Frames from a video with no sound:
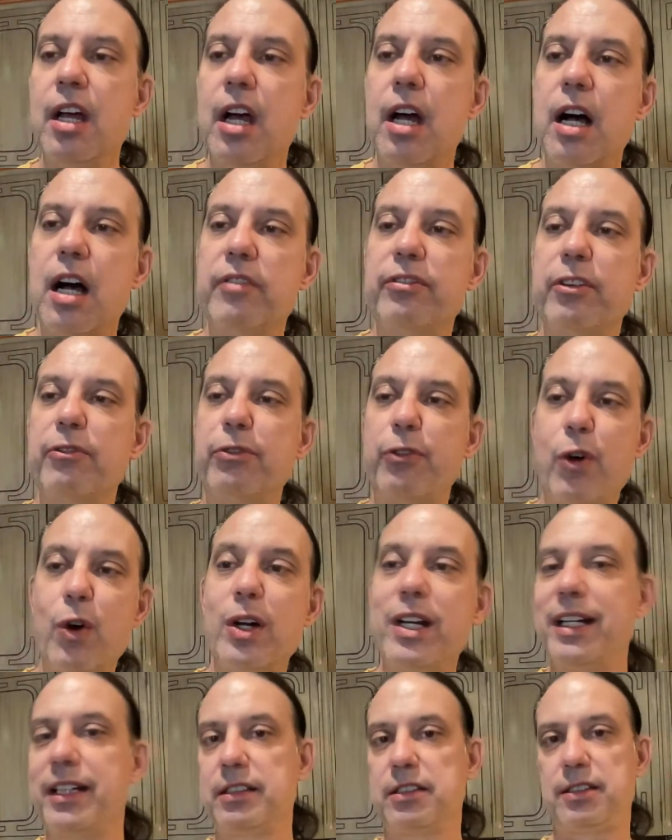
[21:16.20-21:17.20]
of
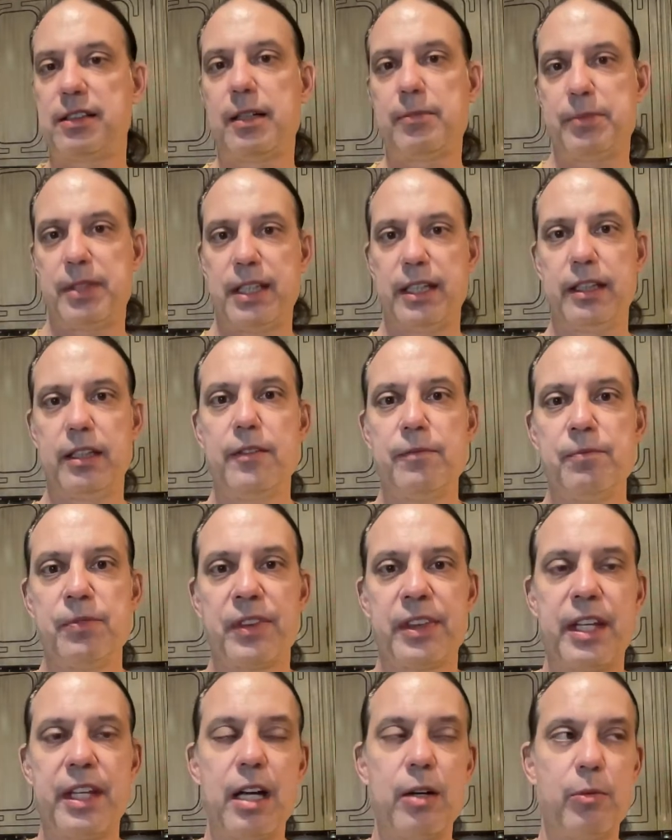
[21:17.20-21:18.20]
avoiding something
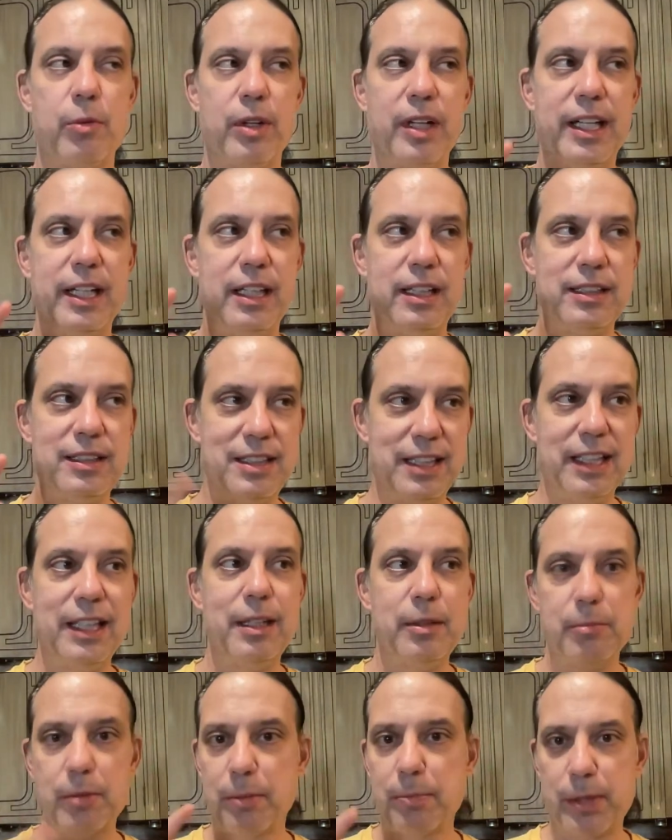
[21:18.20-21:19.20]
that we
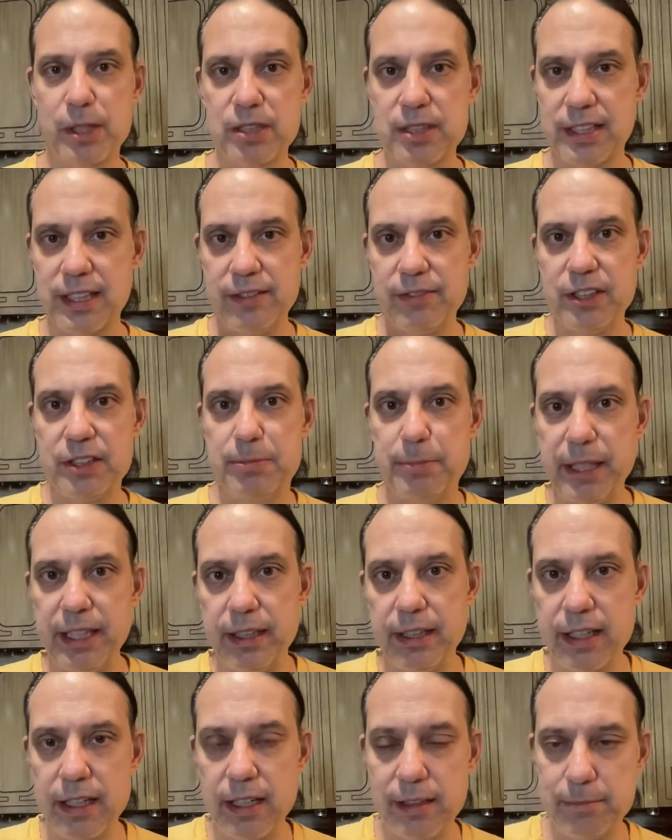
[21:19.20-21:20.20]
deem or perceive as
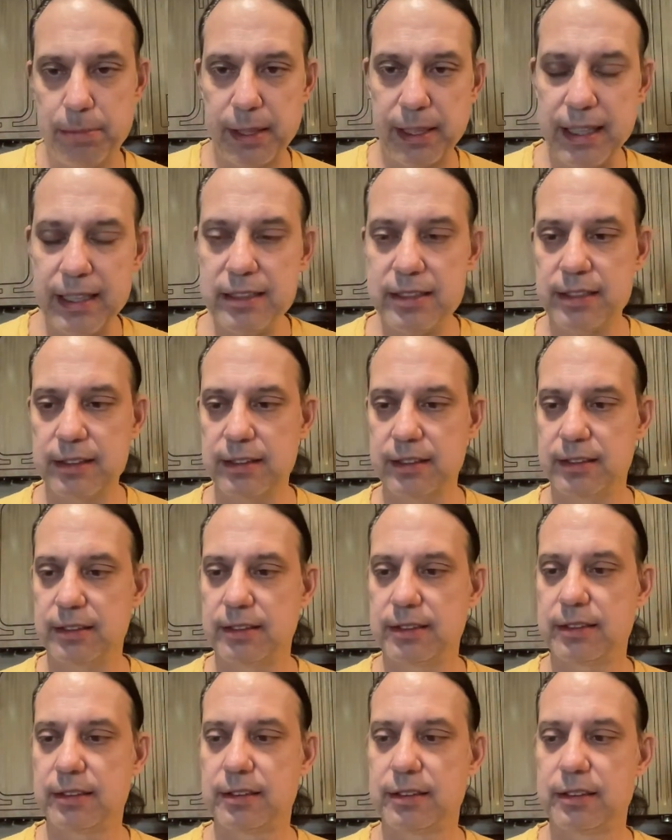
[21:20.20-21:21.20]
being unpleasant.